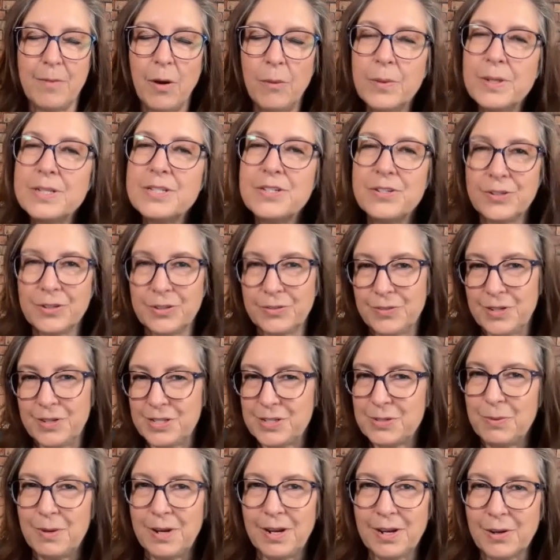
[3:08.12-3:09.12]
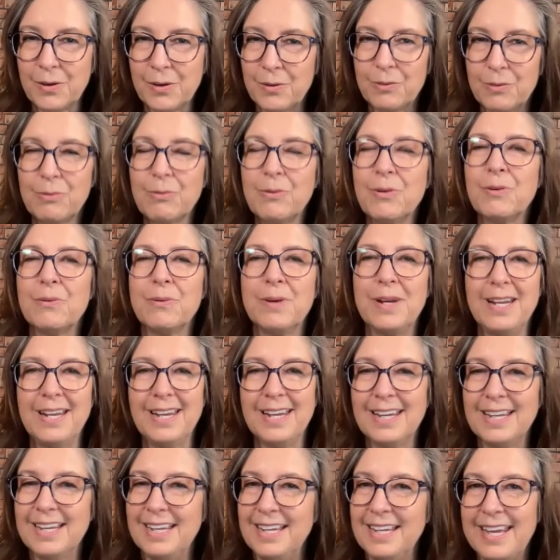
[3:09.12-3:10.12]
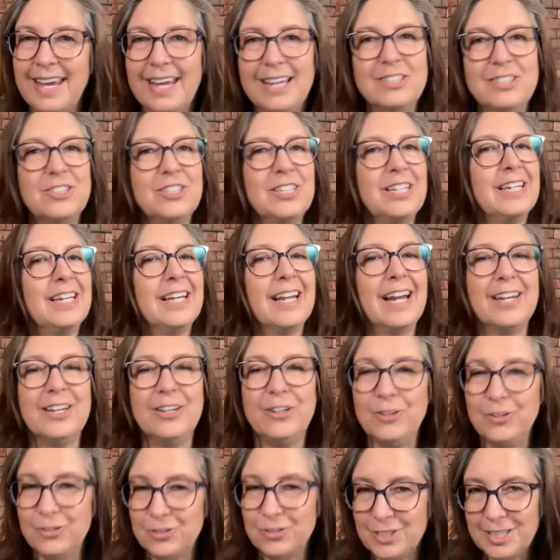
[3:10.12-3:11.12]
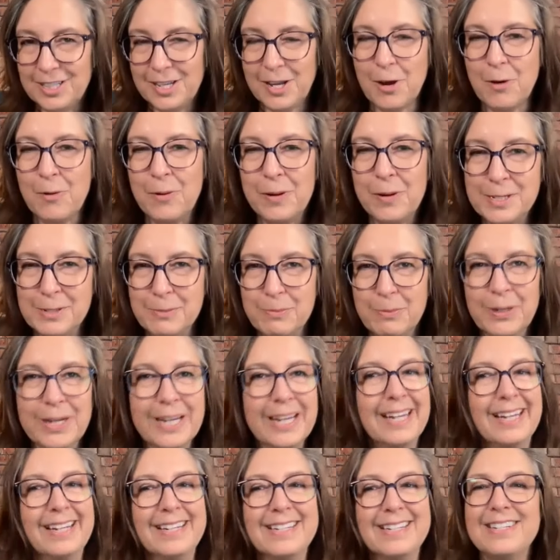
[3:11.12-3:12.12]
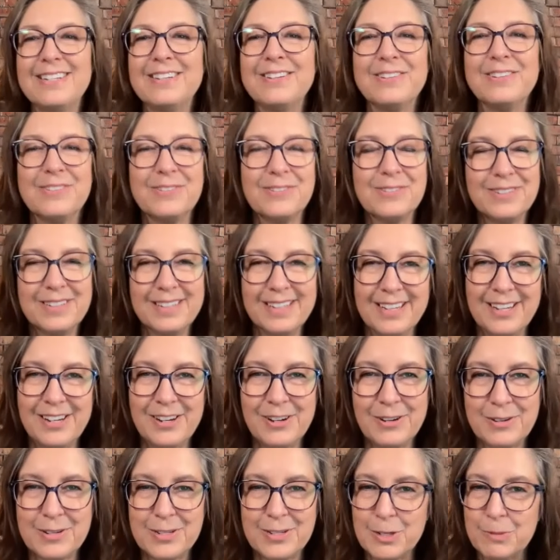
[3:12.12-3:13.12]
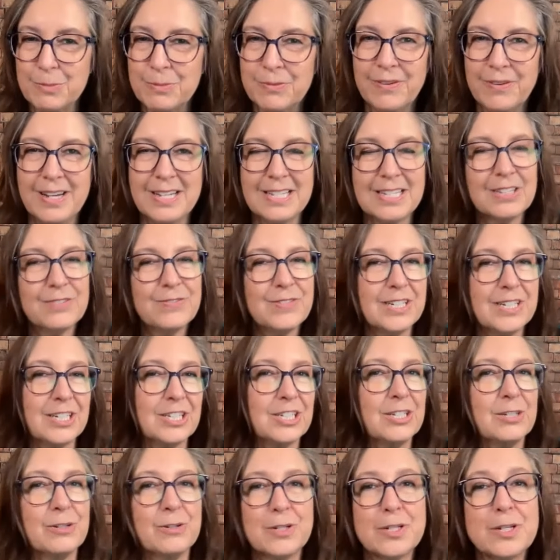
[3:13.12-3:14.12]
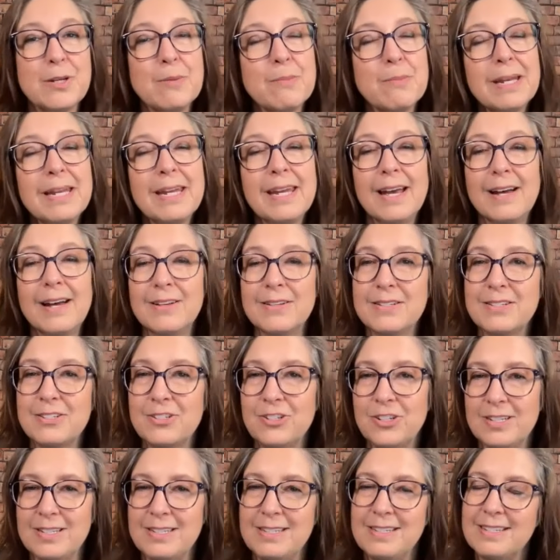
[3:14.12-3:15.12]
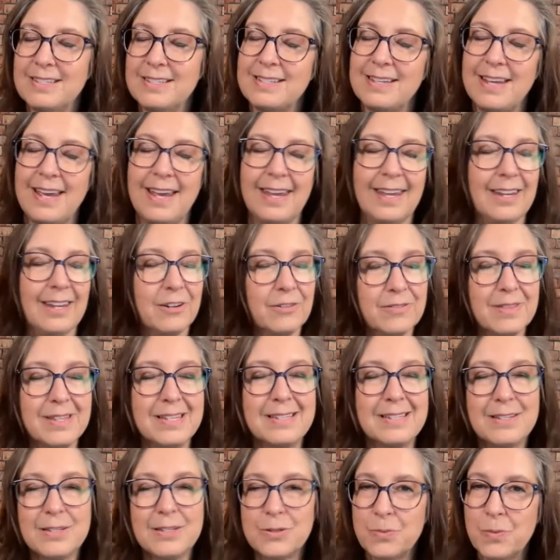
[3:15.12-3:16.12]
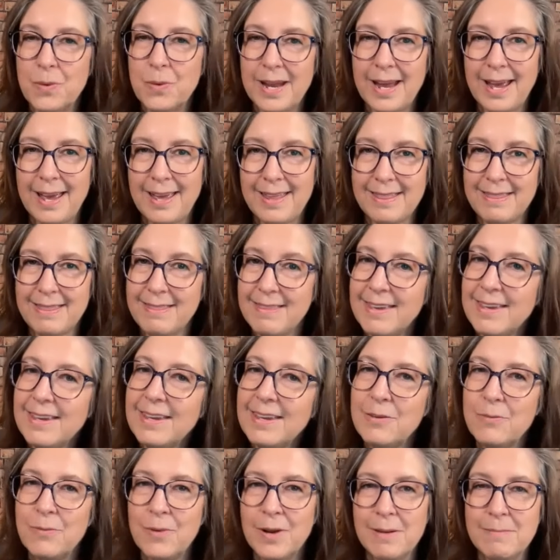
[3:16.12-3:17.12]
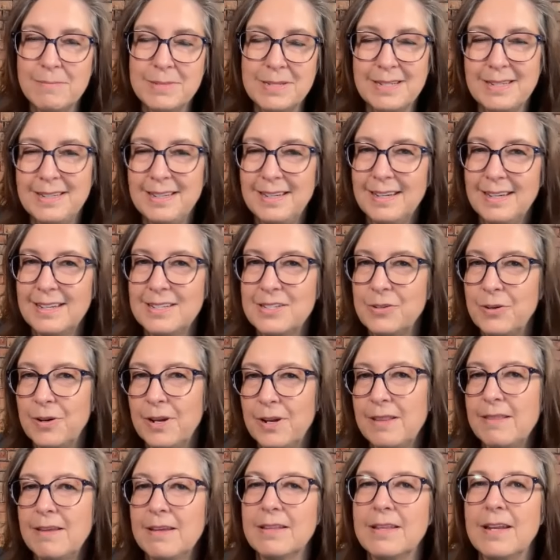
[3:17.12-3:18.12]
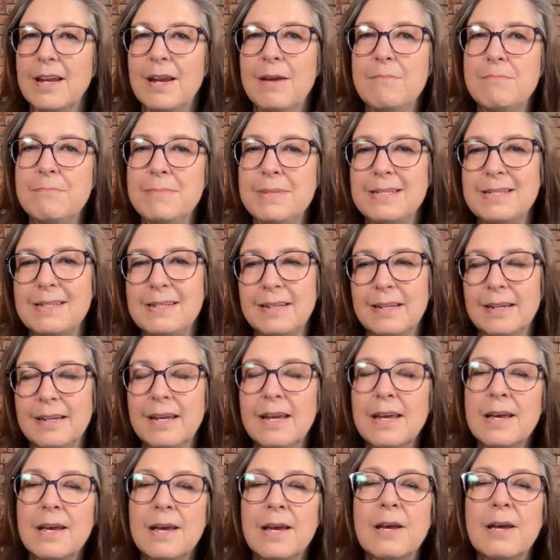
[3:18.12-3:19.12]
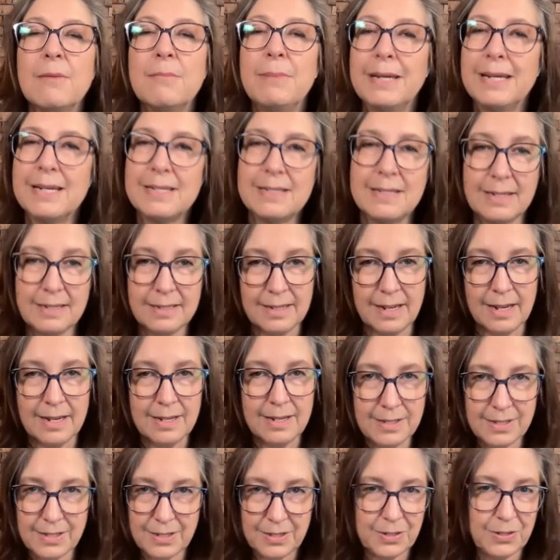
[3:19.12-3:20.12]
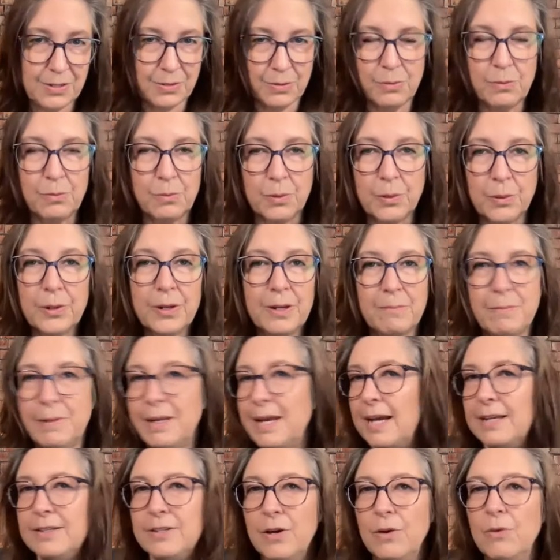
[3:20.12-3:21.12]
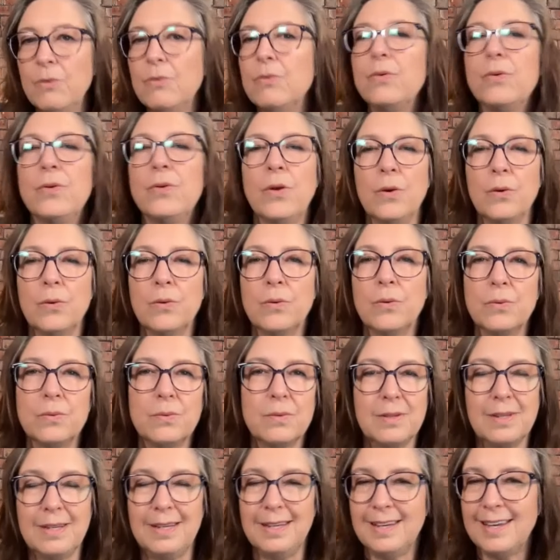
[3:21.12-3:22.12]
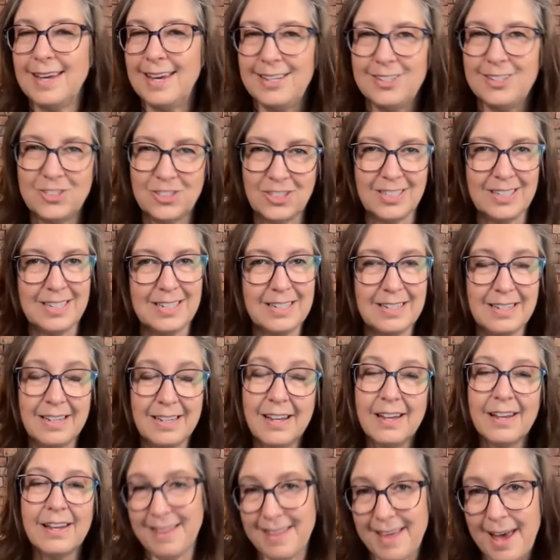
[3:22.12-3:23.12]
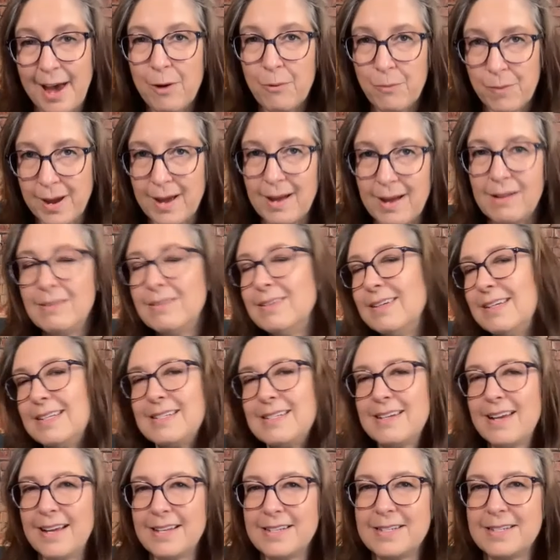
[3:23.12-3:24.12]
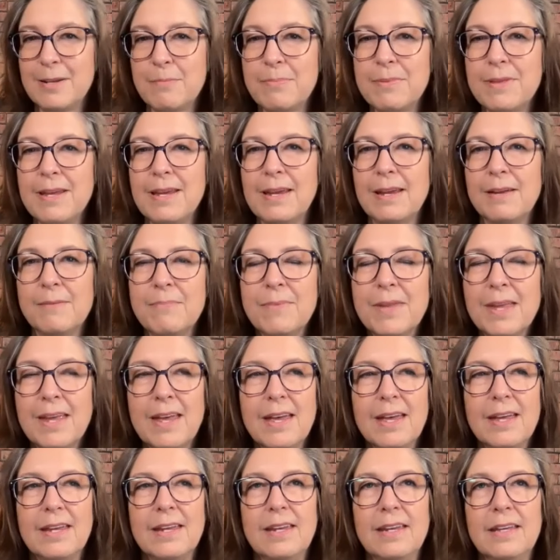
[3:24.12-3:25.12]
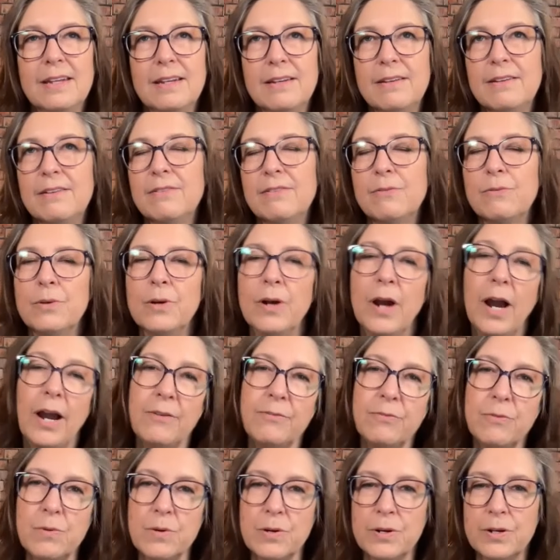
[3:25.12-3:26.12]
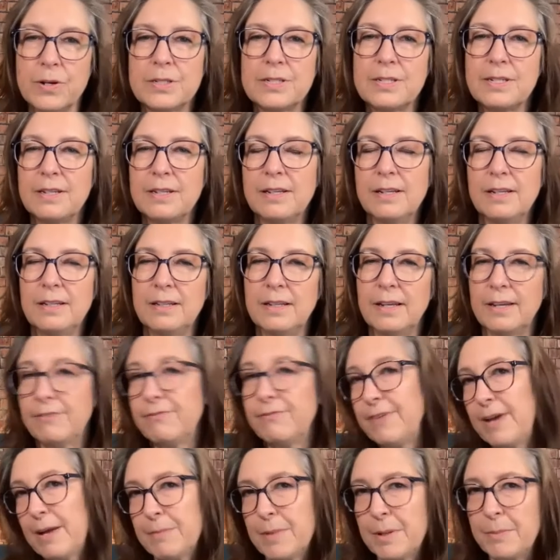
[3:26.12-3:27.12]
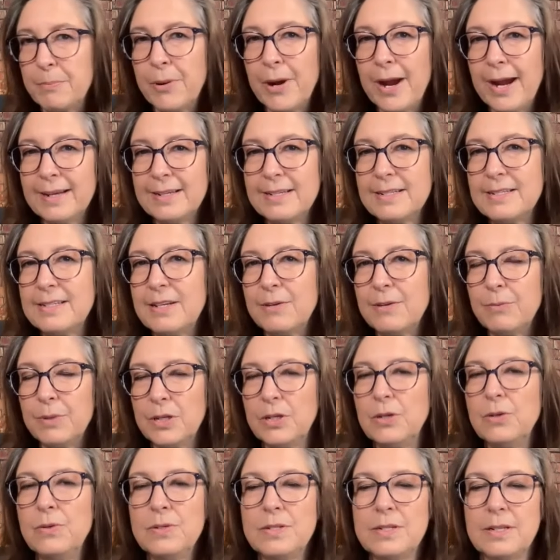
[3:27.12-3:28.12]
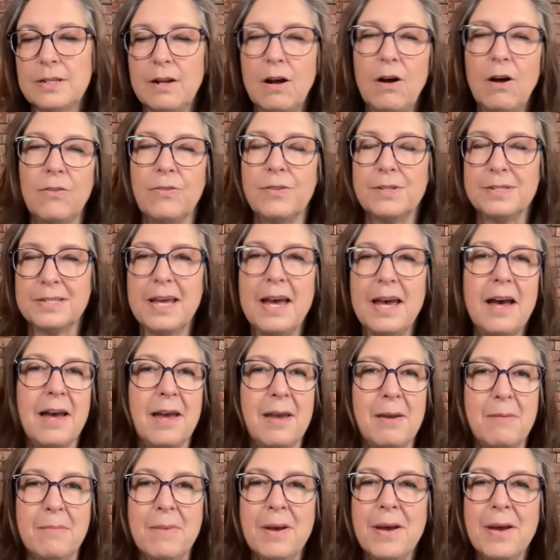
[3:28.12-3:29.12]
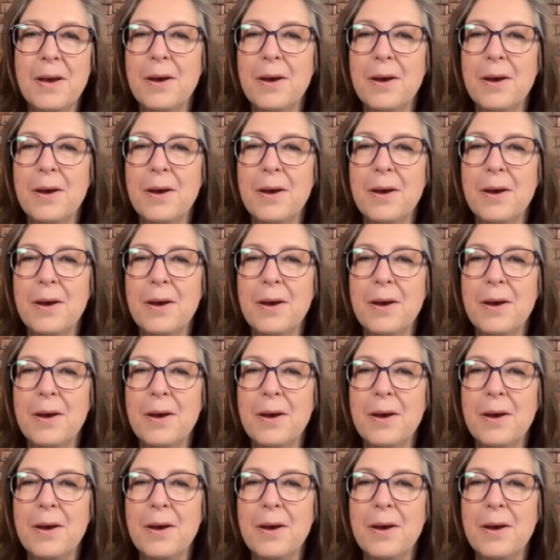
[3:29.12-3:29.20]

always nervous when I go through reading an EKG, and I usually always bring it to you know a supervising physician or somebody else just to say, here, this is what I think and what I'm seeing. Is there anything that I'm missing? Because it does worry me. I don't know the EKG that well. It's not something in where I've worked, eh, like family practice, that we use it all the time.